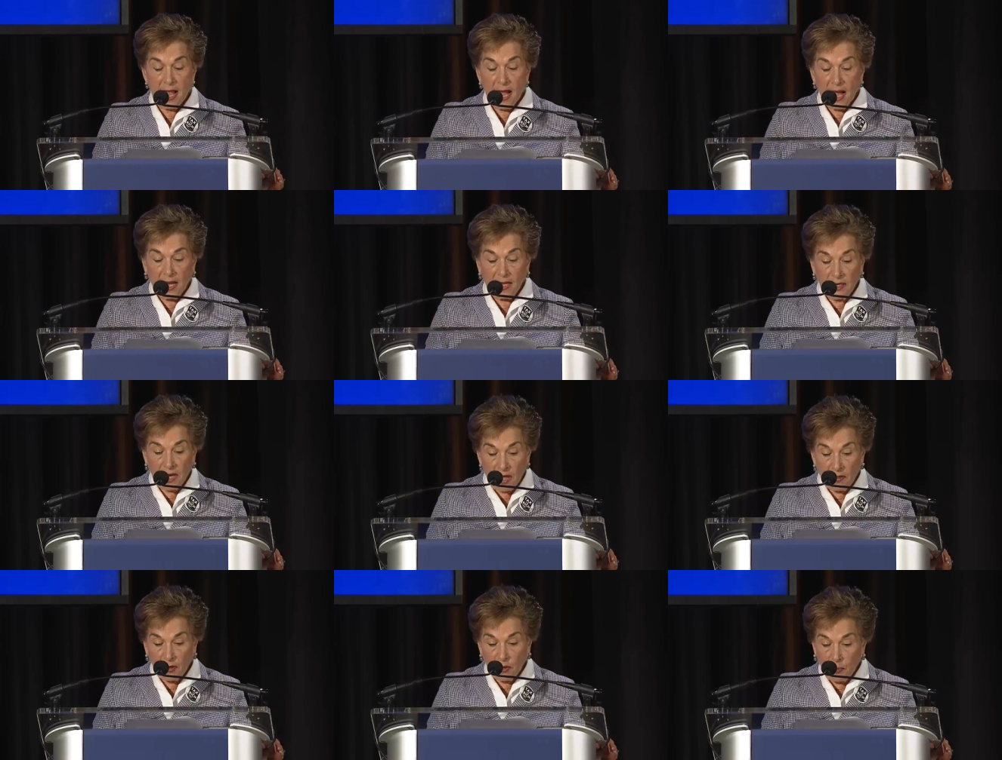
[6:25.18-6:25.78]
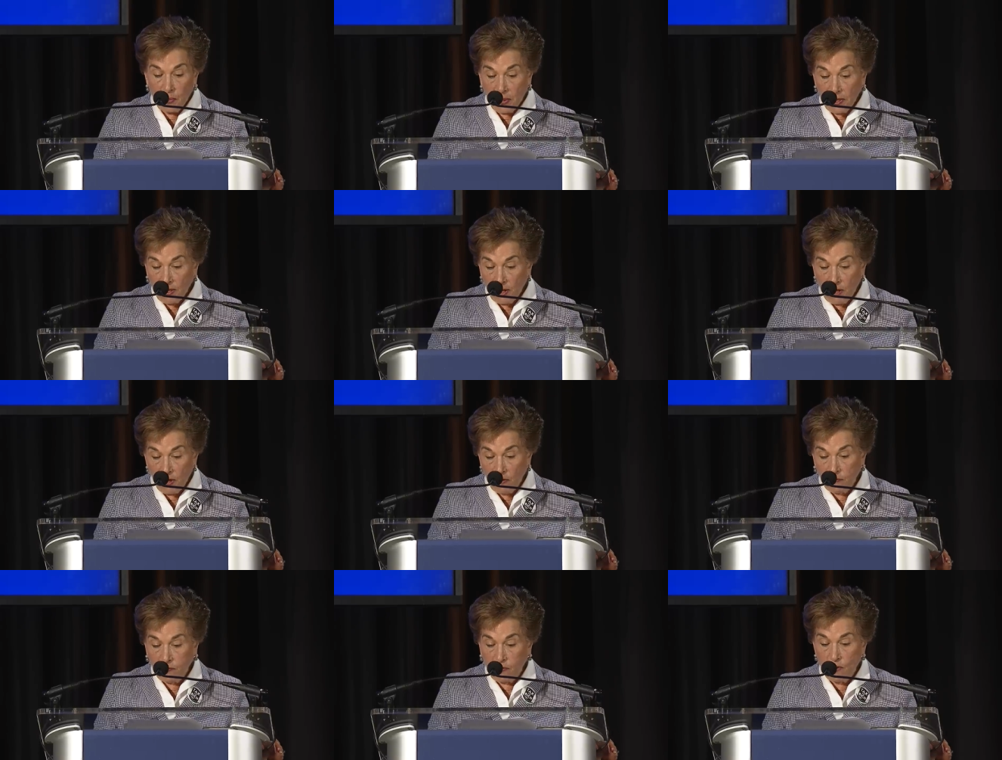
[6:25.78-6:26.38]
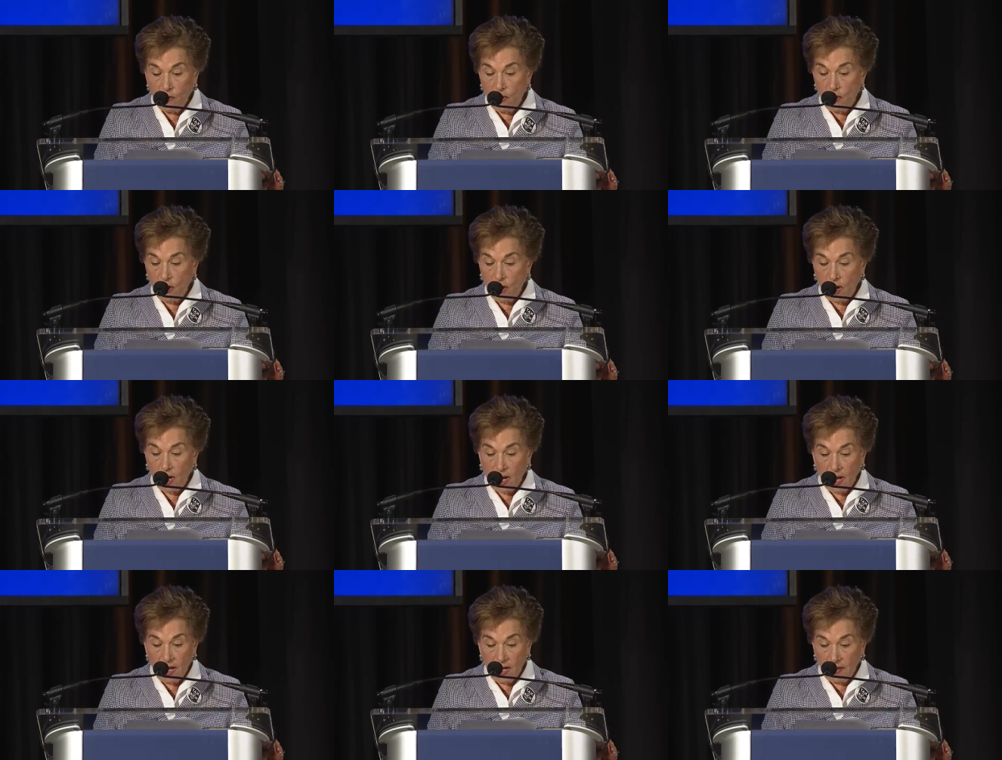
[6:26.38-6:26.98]
another bill for
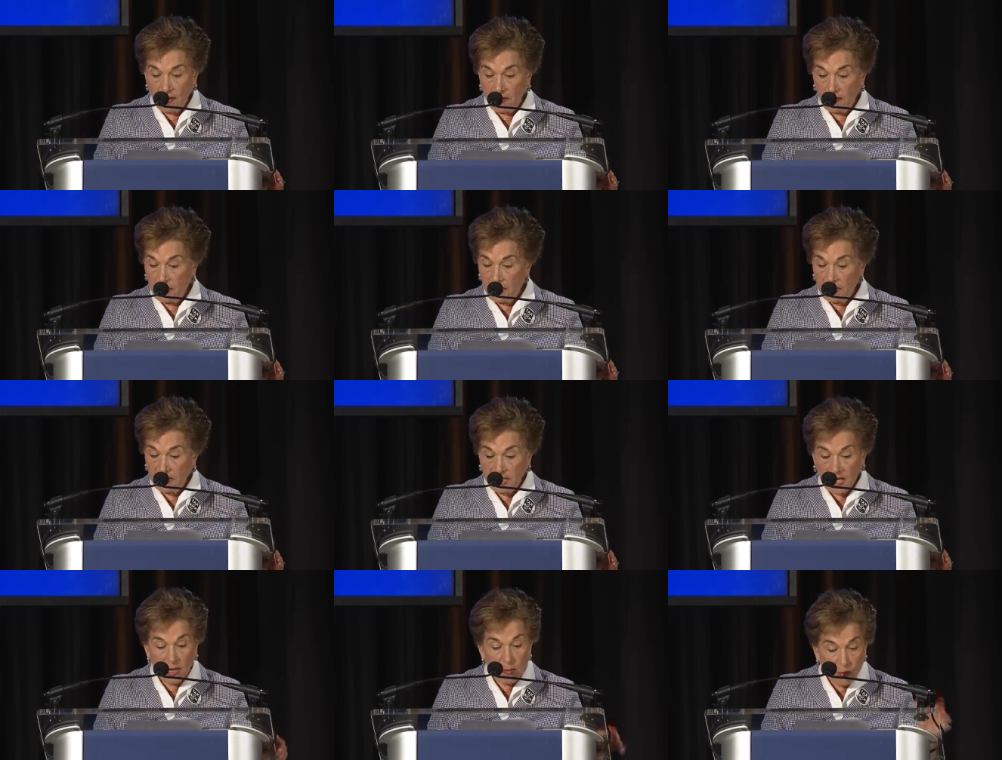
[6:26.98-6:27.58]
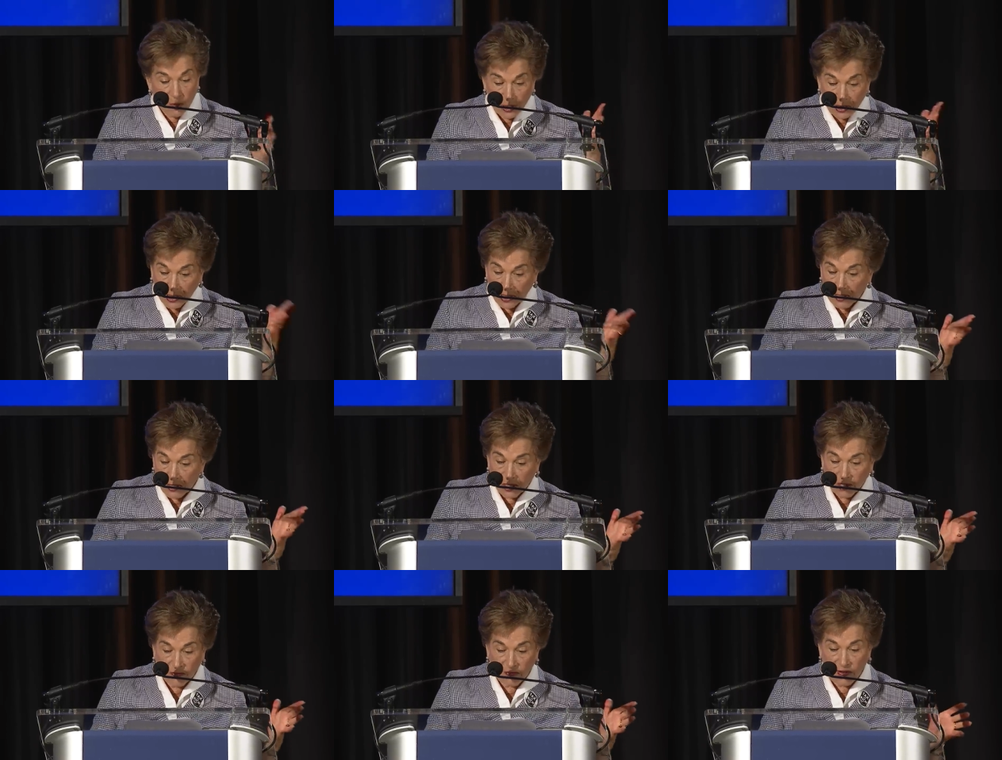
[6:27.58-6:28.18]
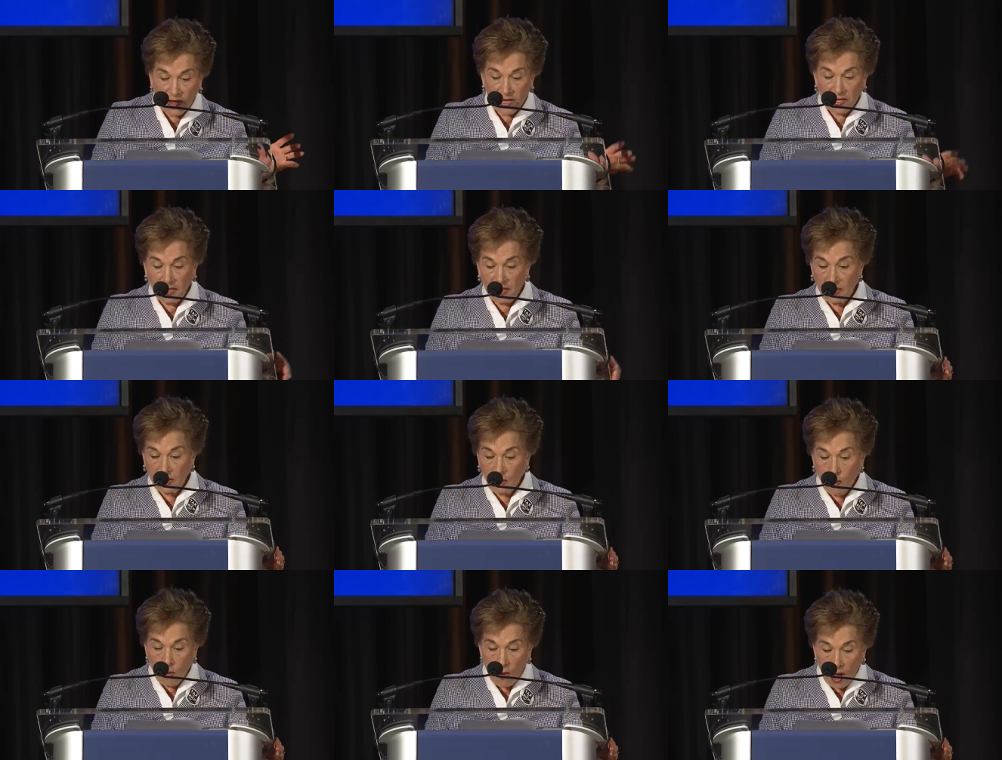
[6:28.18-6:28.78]
uh, the same reason, to fight
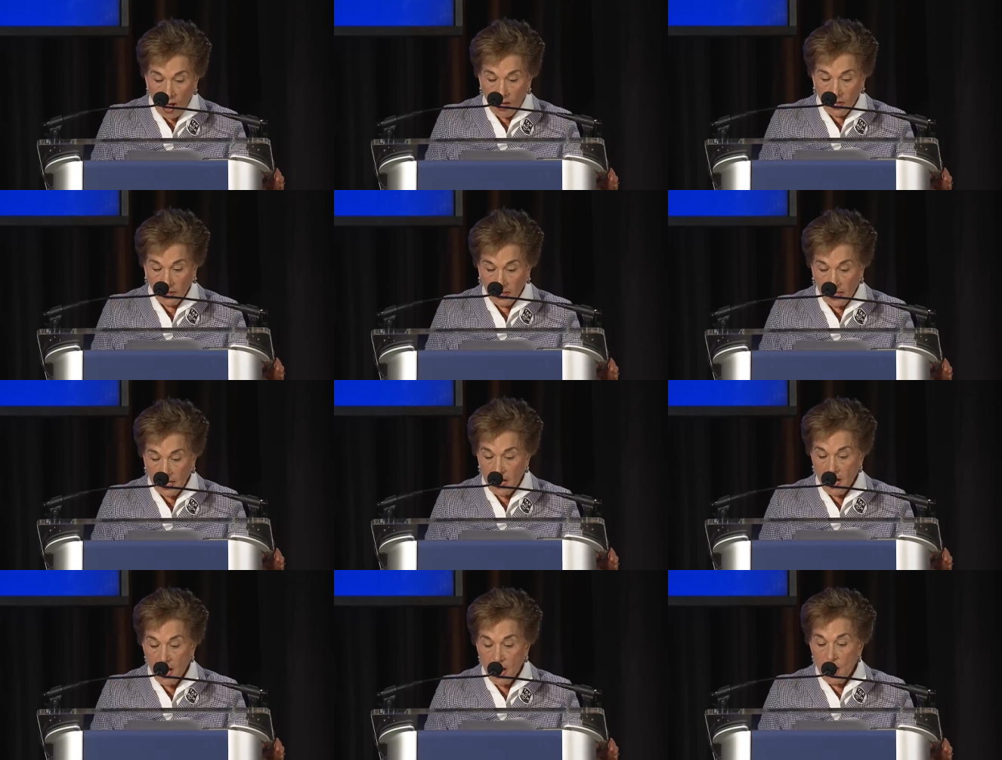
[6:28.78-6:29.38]
inequality,